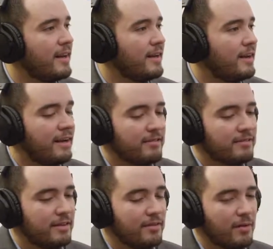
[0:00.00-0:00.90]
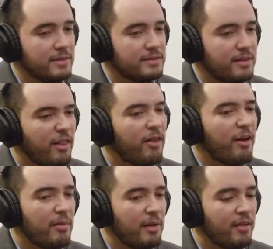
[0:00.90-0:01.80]
And I kind of have always
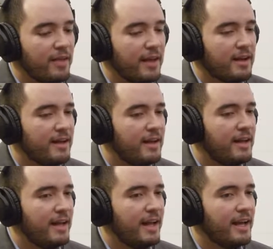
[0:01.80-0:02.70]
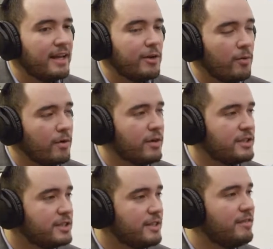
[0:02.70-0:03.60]
thought about that. And in order to
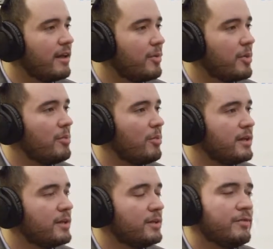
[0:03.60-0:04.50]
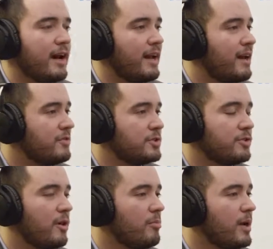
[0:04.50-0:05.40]
achieve that upward mobility, you've got to have a
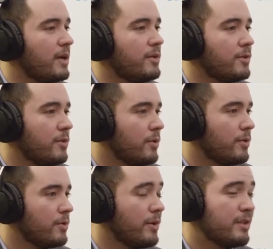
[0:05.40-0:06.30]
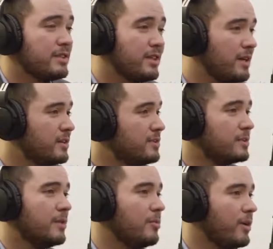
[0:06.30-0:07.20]
strong bank in your corner, whether it's us or
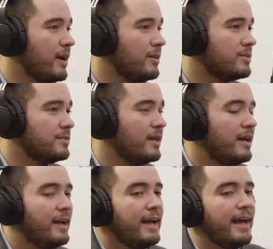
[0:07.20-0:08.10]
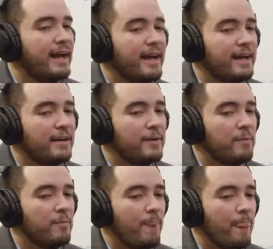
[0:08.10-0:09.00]
someone else. And
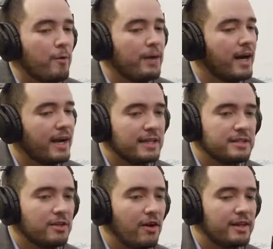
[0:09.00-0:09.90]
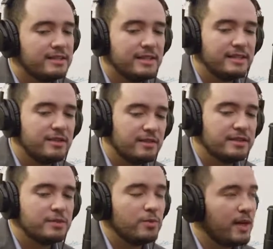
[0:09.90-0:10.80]
we kind of got to talking and said,
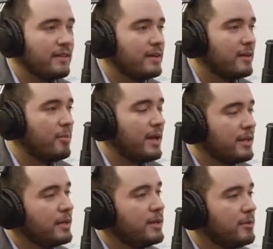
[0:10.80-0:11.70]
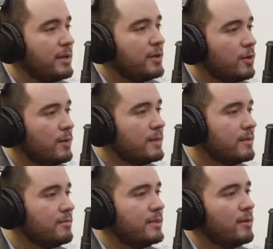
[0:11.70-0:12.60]
this is what I think a bank could be doing
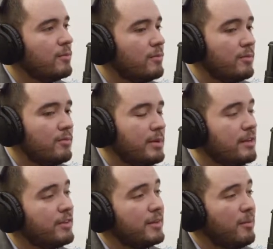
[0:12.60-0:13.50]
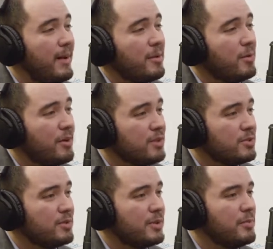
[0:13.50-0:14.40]
to, benefit the bank, but
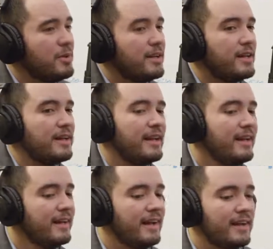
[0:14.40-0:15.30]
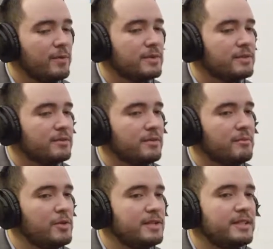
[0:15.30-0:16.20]
also the community. And it was
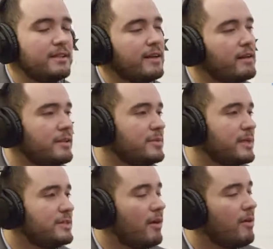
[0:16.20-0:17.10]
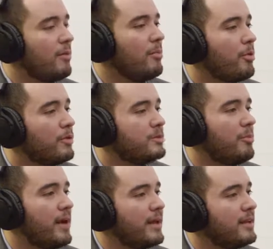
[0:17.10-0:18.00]
music to their ears because our approach to
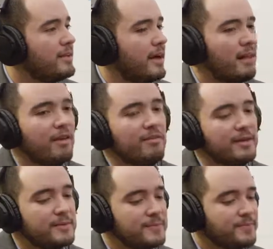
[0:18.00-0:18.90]
banking, I love it.